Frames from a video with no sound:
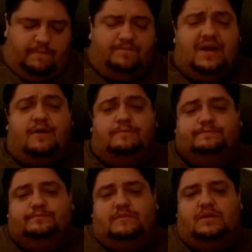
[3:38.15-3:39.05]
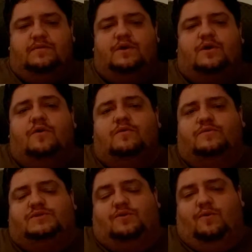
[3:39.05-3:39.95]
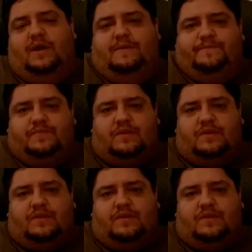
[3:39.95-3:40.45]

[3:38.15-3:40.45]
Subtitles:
Now, the Goku story